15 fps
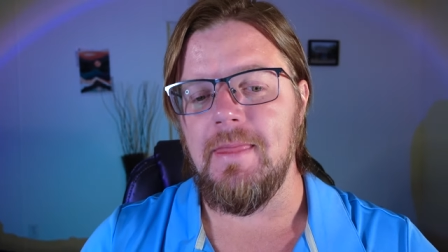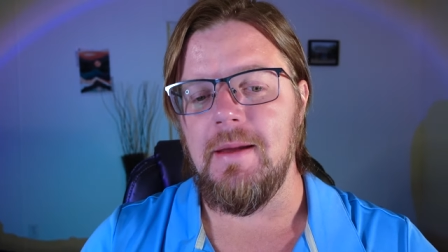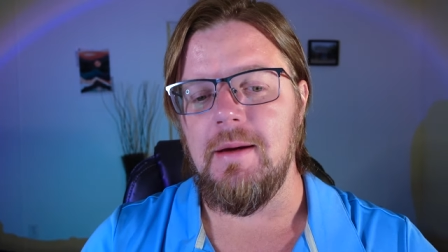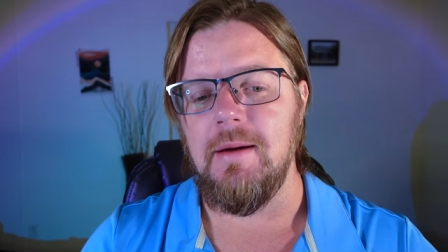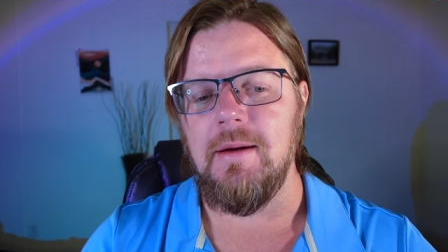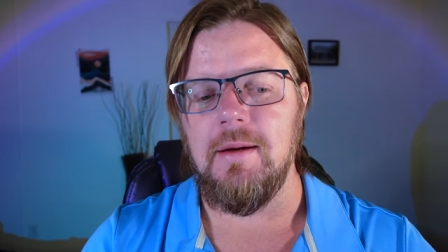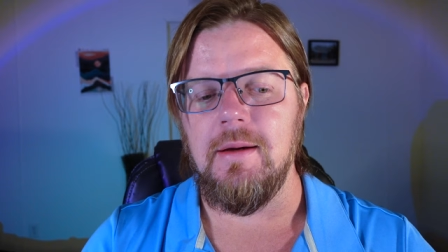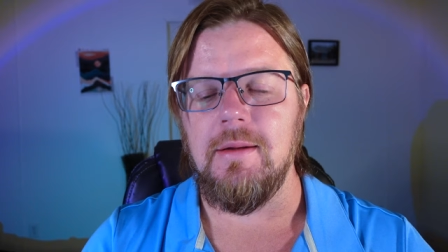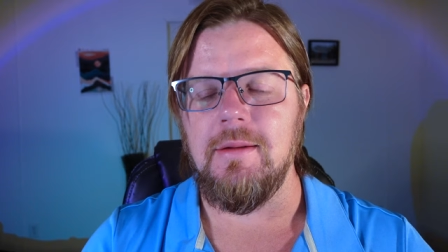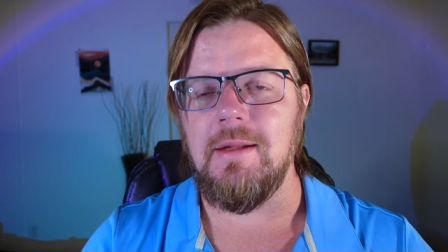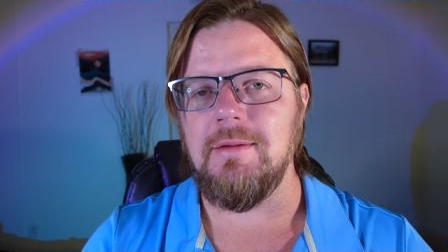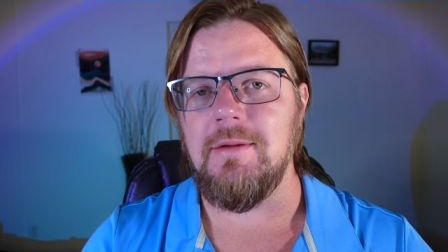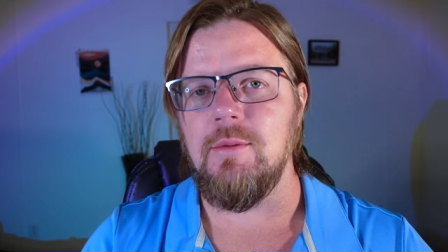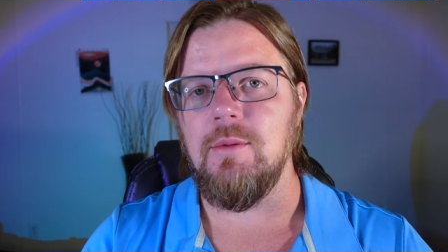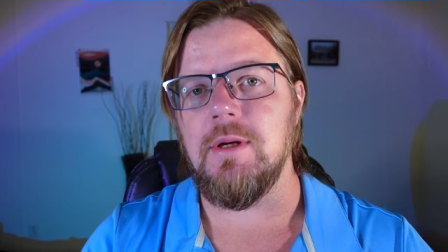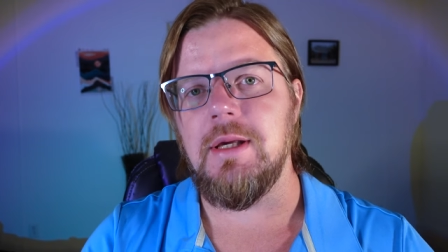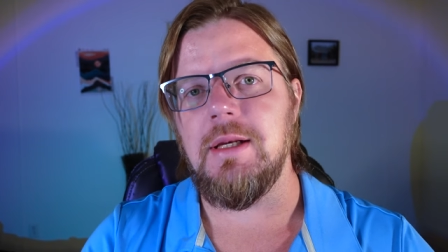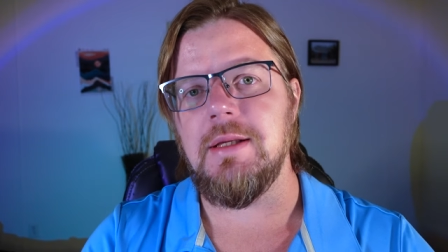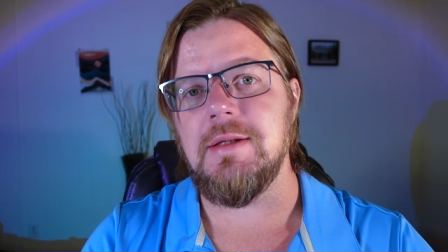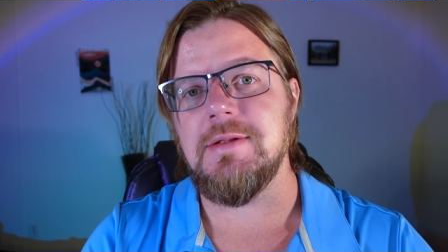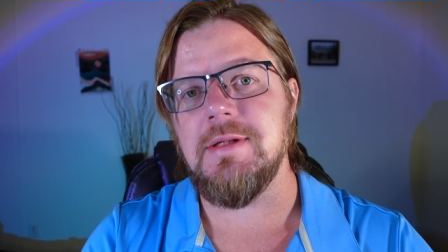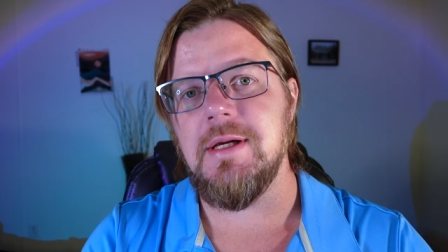uh, that they were
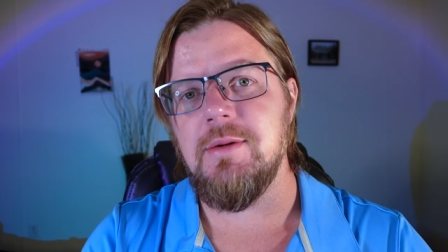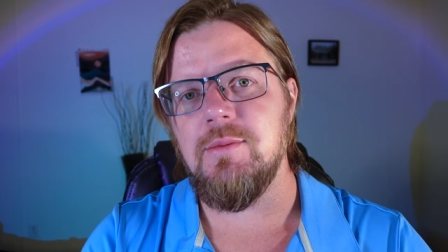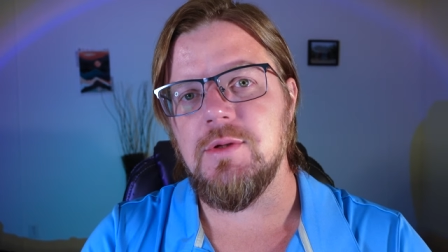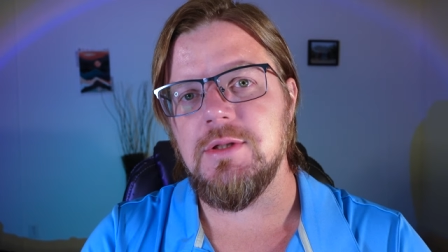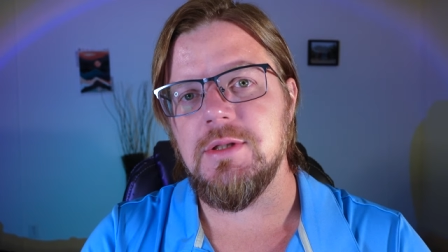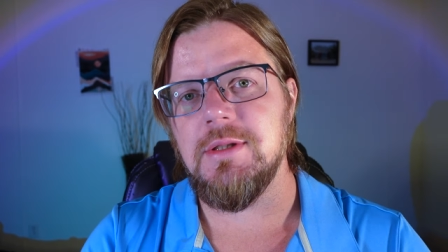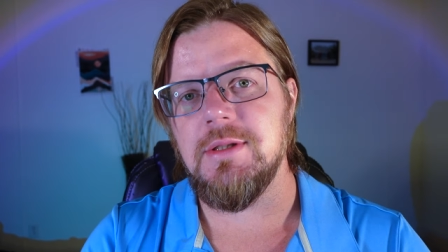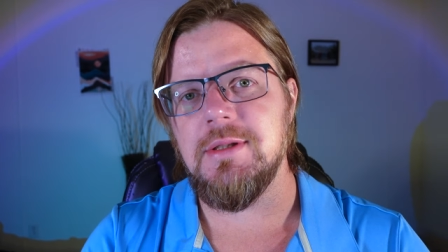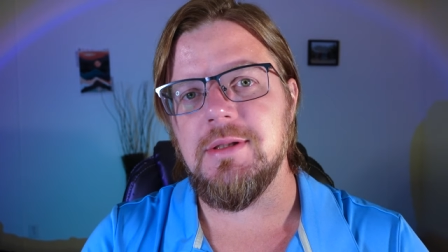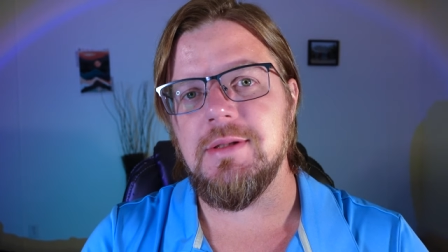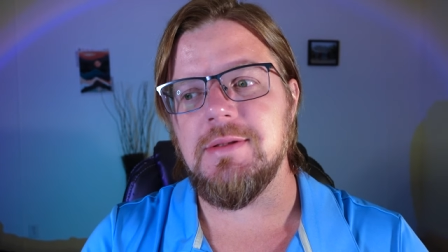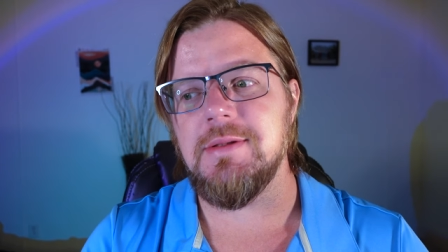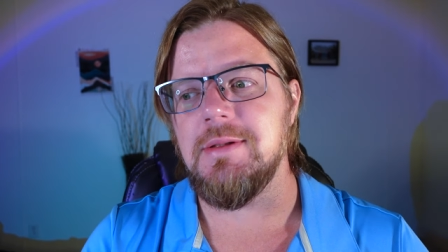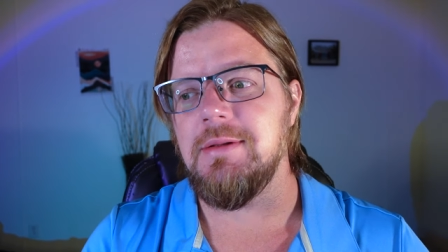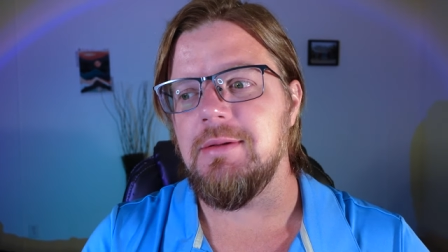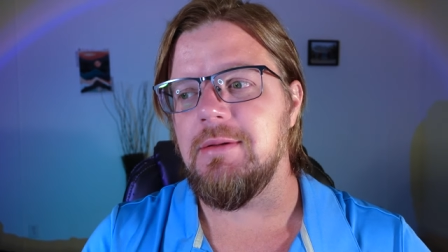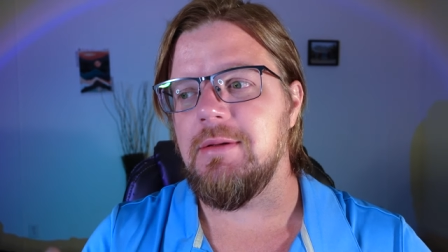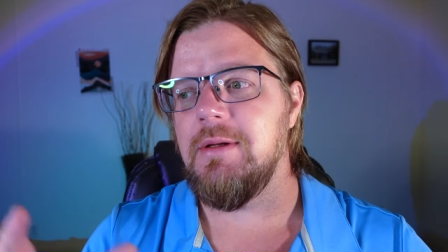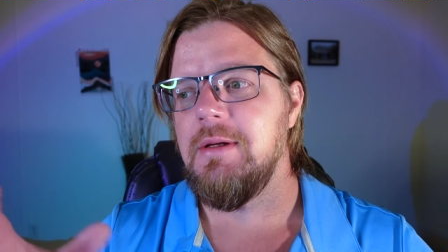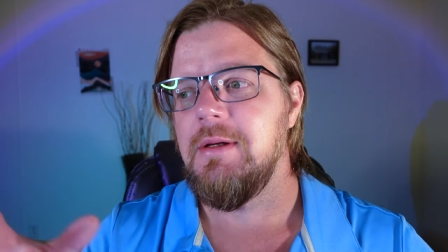getting sandwiches and